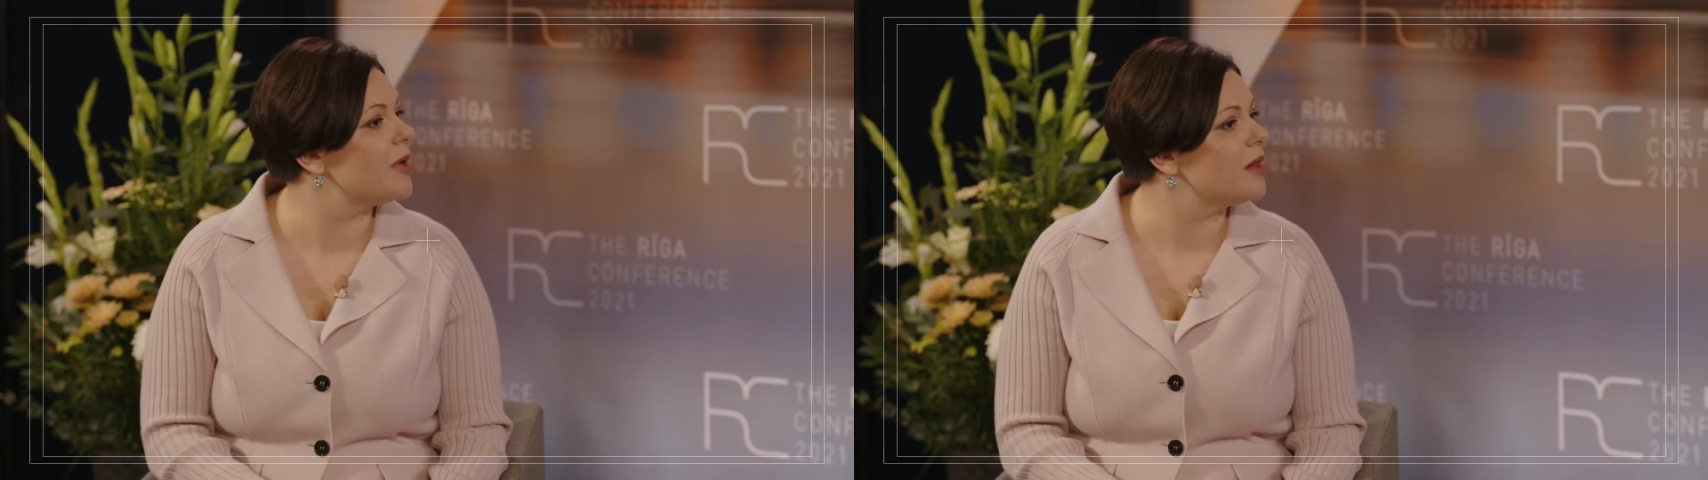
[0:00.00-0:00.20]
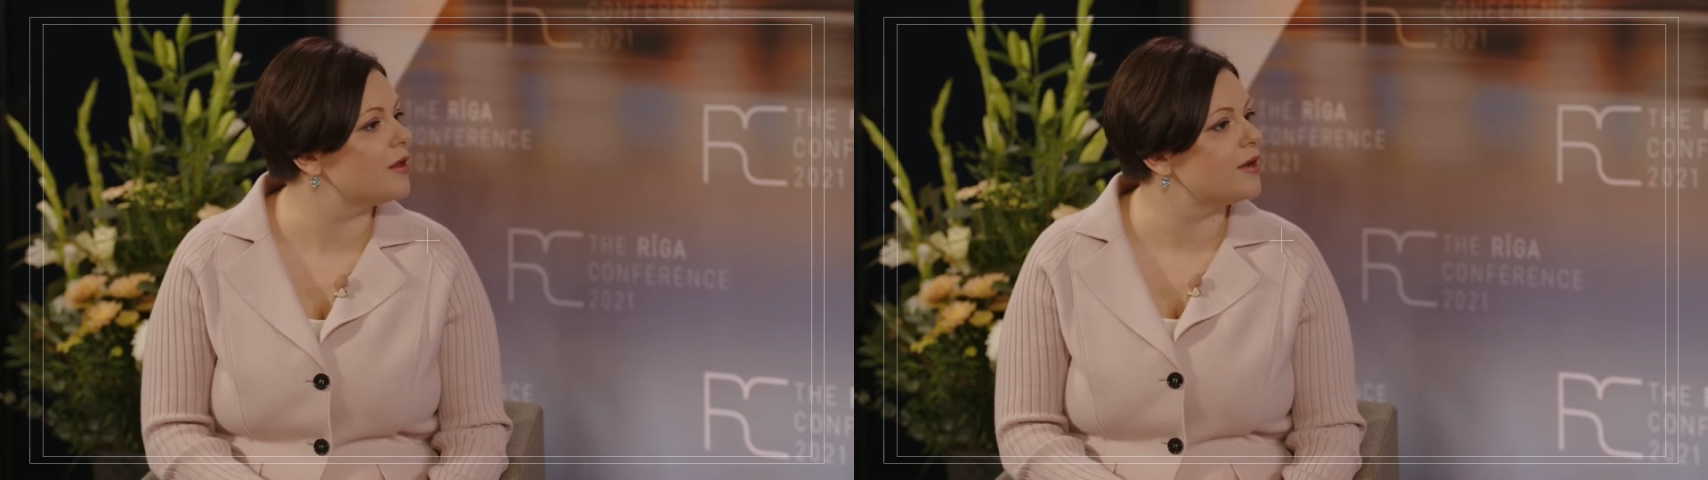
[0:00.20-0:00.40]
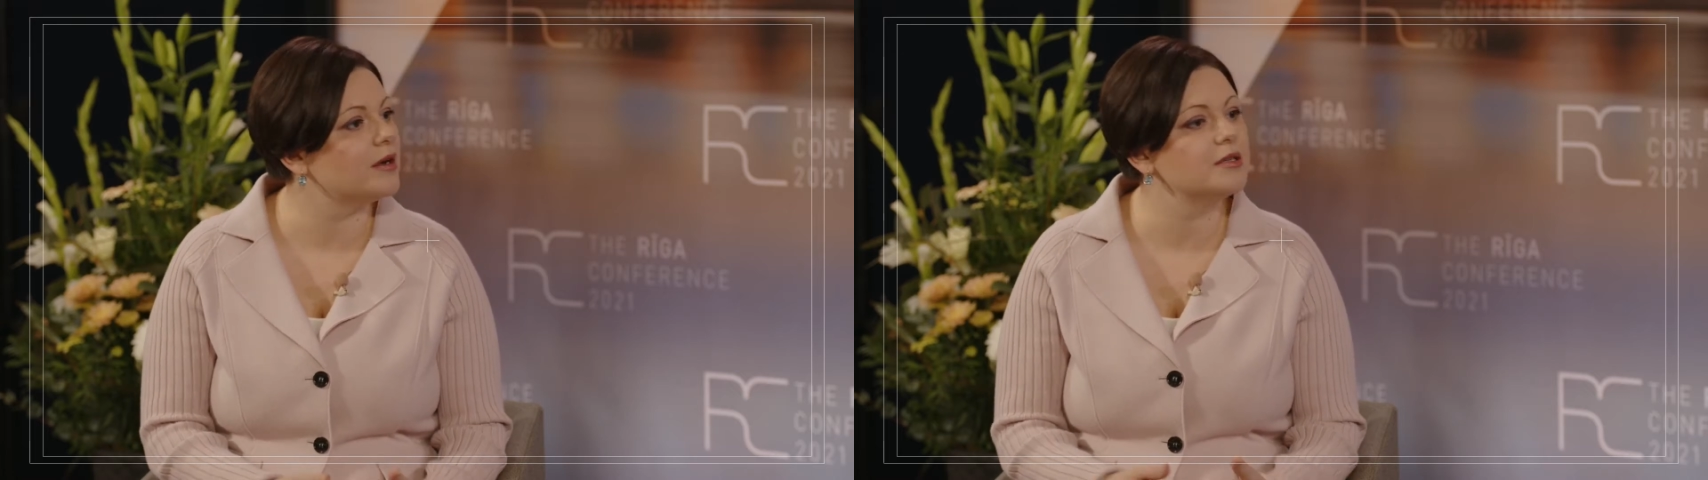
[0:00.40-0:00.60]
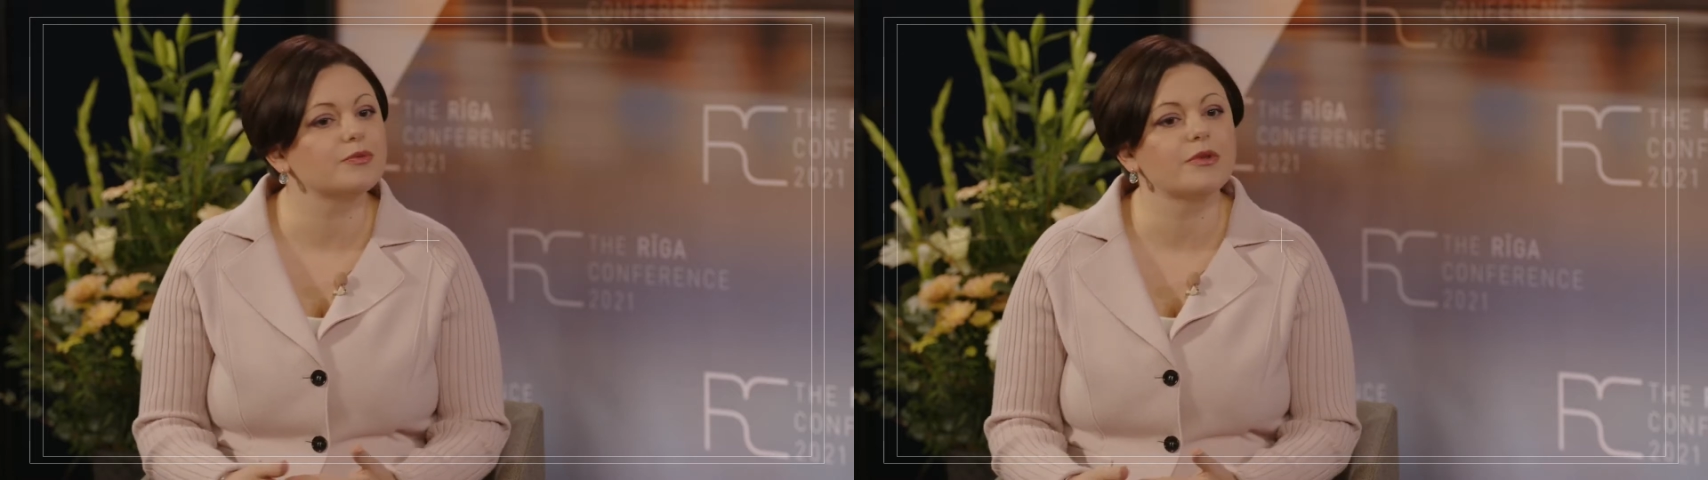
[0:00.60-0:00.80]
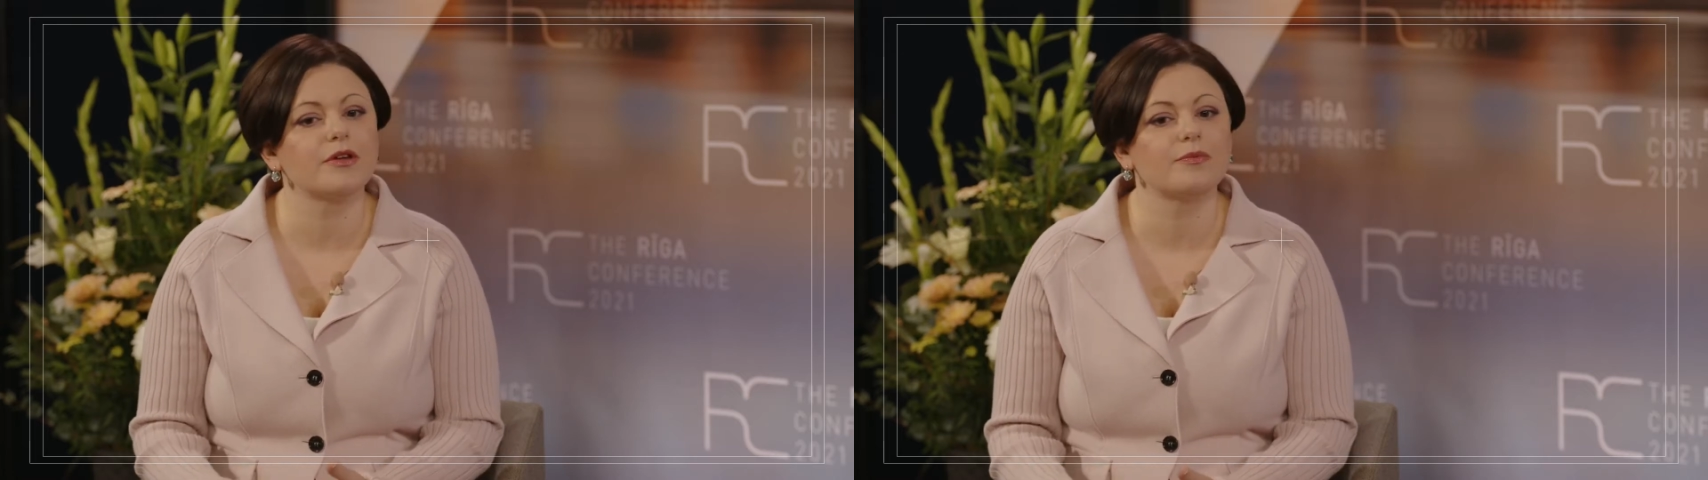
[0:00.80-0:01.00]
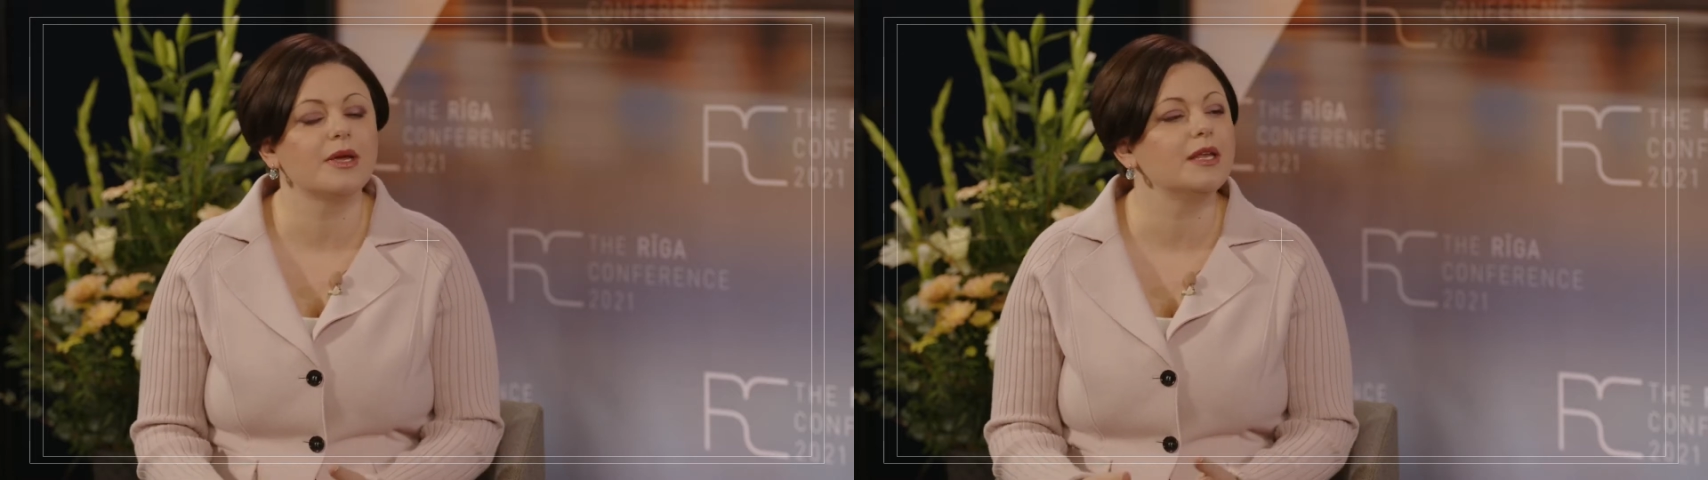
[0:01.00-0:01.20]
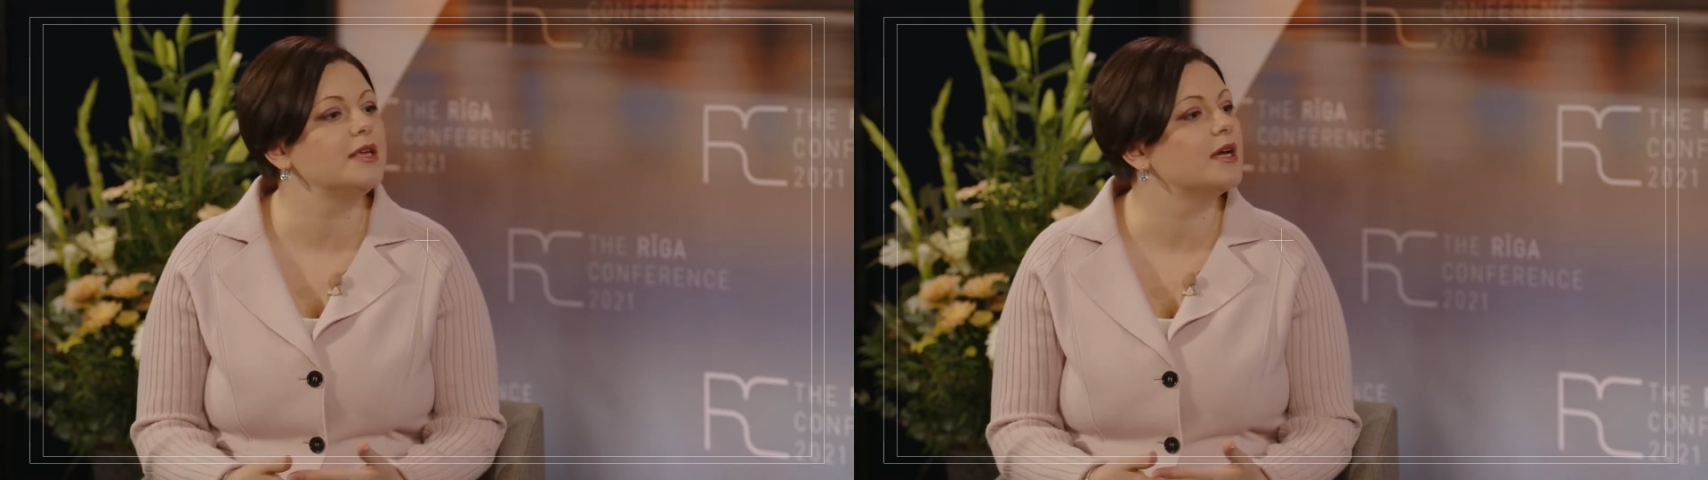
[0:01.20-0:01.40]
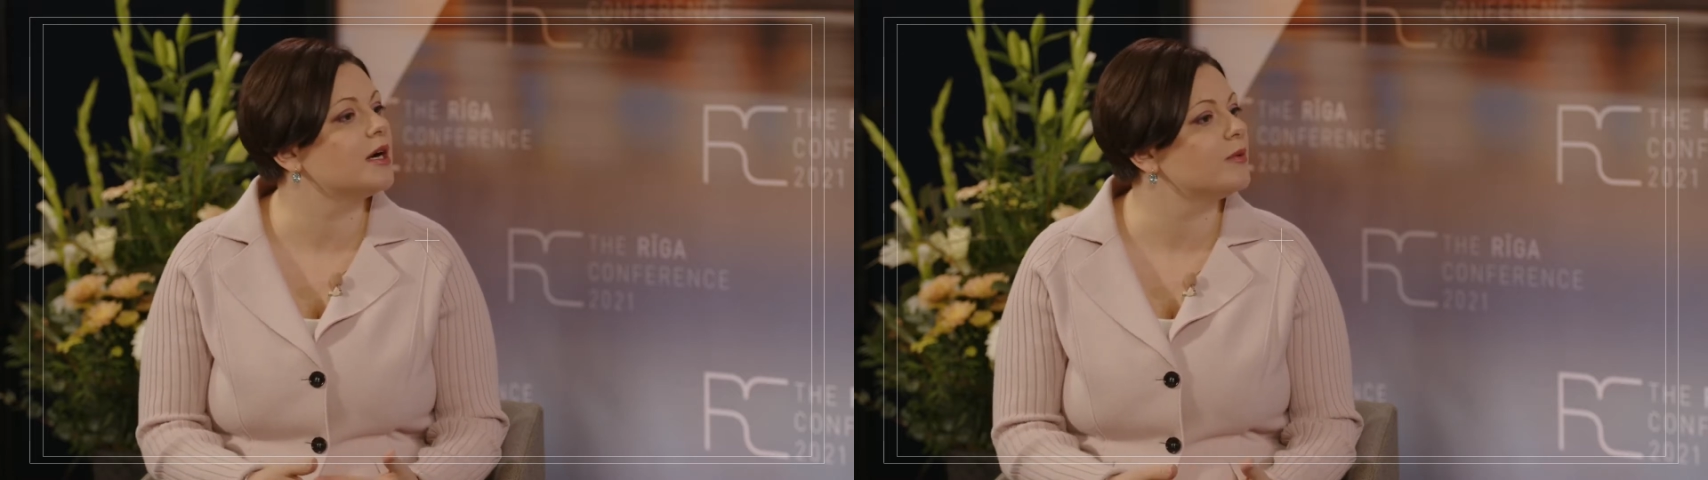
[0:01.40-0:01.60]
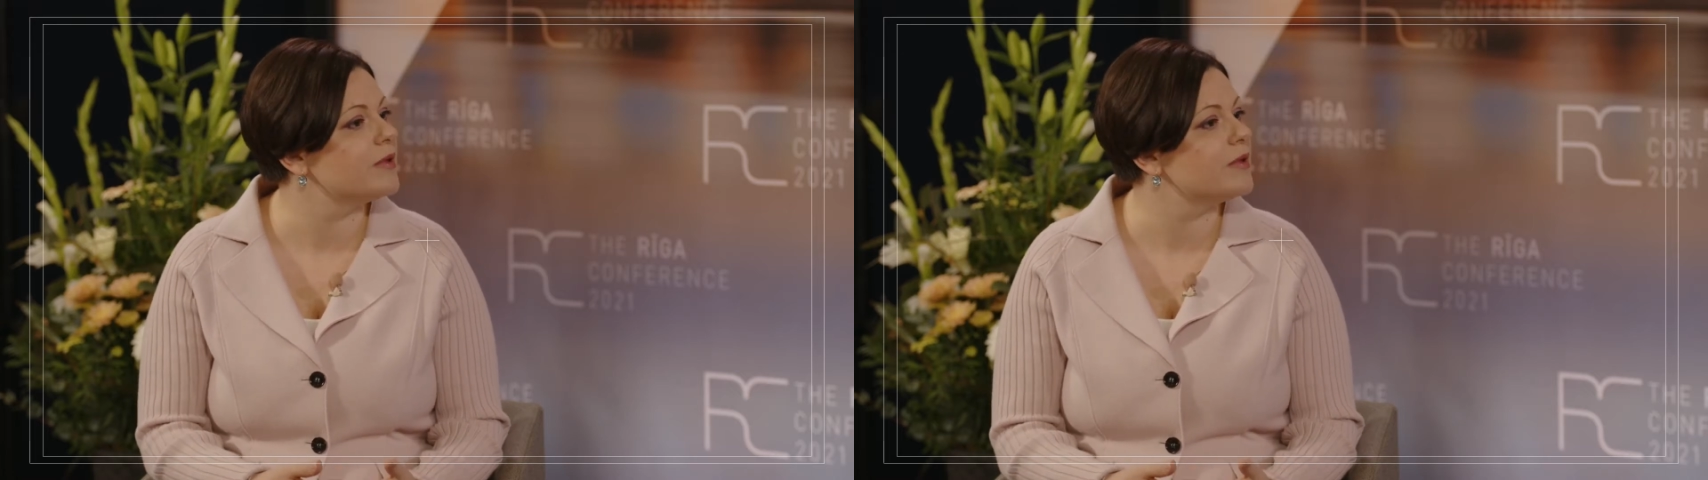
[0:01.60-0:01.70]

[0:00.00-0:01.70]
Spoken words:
Belarus, with Armenia,